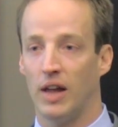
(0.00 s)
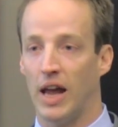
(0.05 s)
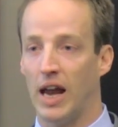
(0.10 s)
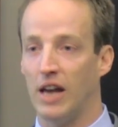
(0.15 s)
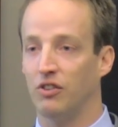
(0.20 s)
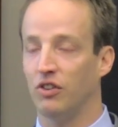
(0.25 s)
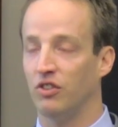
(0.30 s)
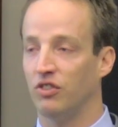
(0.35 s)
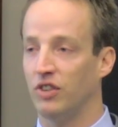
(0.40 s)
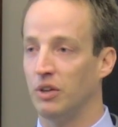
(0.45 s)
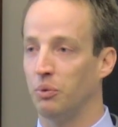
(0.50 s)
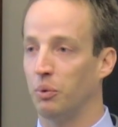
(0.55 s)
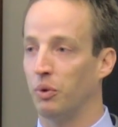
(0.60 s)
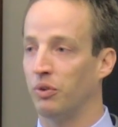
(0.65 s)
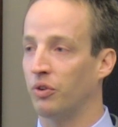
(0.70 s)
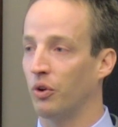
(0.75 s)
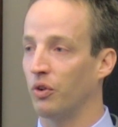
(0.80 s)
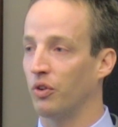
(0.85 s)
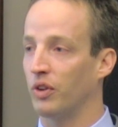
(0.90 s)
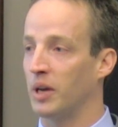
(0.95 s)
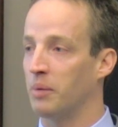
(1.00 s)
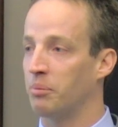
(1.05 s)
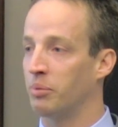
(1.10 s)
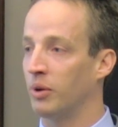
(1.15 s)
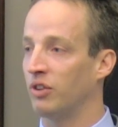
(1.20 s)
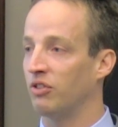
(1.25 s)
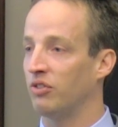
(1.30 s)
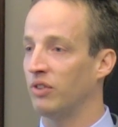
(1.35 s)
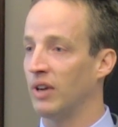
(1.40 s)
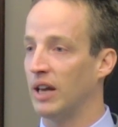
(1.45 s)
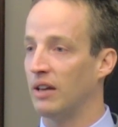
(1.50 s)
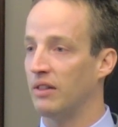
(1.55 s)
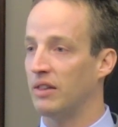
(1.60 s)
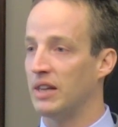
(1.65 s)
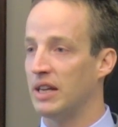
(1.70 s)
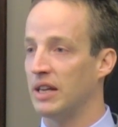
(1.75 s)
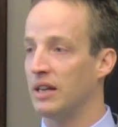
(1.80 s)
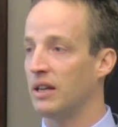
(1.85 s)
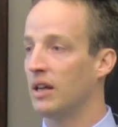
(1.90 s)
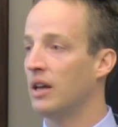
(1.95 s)
Agencies would certainly appreciate
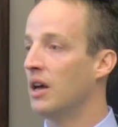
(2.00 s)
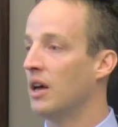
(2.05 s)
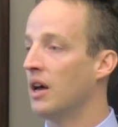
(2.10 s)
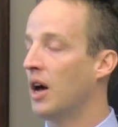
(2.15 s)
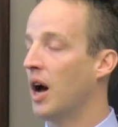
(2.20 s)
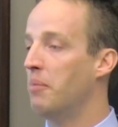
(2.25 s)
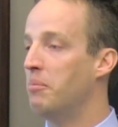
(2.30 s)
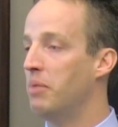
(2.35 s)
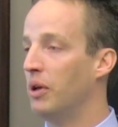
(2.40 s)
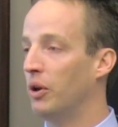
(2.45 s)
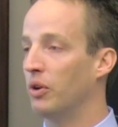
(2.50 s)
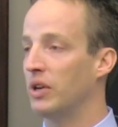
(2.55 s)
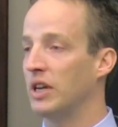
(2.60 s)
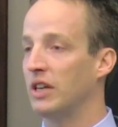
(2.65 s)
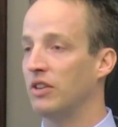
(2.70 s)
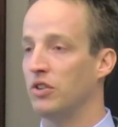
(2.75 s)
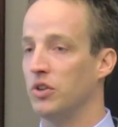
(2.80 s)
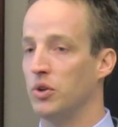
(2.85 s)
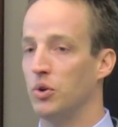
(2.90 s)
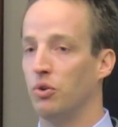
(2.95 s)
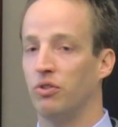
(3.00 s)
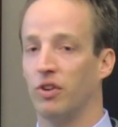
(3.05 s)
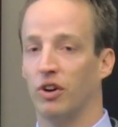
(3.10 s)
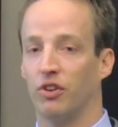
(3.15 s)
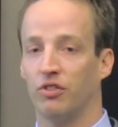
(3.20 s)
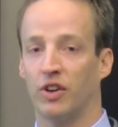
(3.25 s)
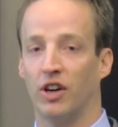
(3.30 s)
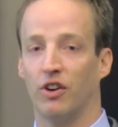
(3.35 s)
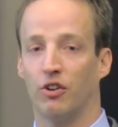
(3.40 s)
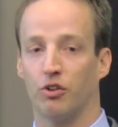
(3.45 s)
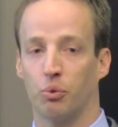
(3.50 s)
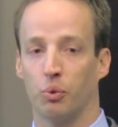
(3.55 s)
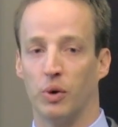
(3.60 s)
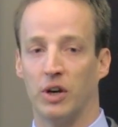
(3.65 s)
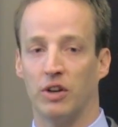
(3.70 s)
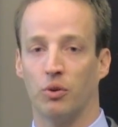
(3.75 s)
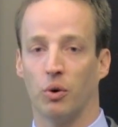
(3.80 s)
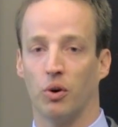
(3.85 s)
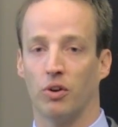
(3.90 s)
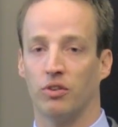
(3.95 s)
the ability to use their scarce
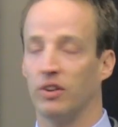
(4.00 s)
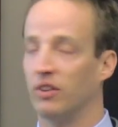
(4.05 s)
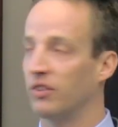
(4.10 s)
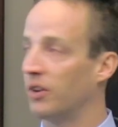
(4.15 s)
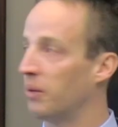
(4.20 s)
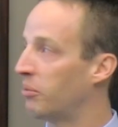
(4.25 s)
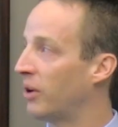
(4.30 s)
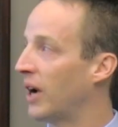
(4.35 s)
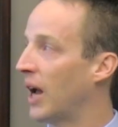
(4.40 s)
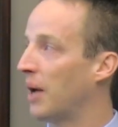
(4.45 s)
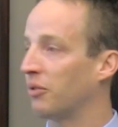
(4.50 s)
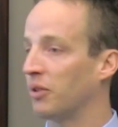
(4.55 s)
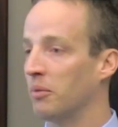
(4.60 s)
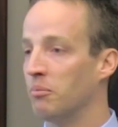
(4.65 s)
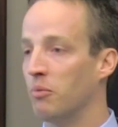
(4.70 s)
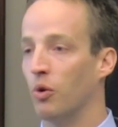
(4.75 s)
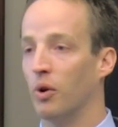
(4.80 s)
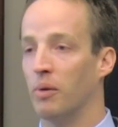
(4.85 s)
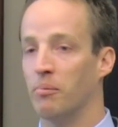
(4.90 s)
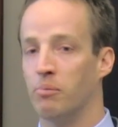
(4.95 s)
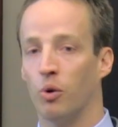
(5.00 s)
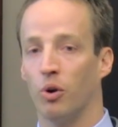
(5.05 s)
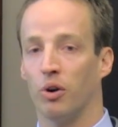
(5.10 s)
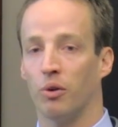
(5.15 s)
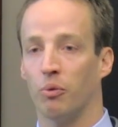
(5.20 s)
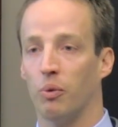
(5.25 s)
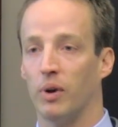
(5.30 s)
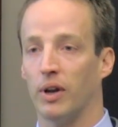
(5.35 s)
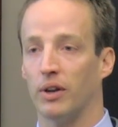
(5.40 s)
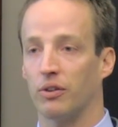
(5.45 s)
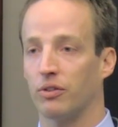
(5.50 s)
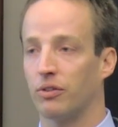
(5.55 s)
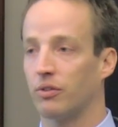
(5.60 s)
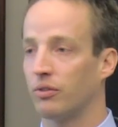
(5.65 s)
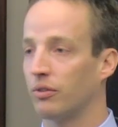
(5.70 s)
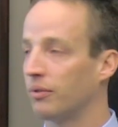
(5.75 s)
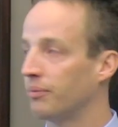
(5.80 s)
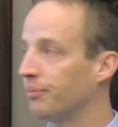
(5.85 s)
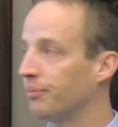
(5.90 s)
resources, at perhaps on more important risks.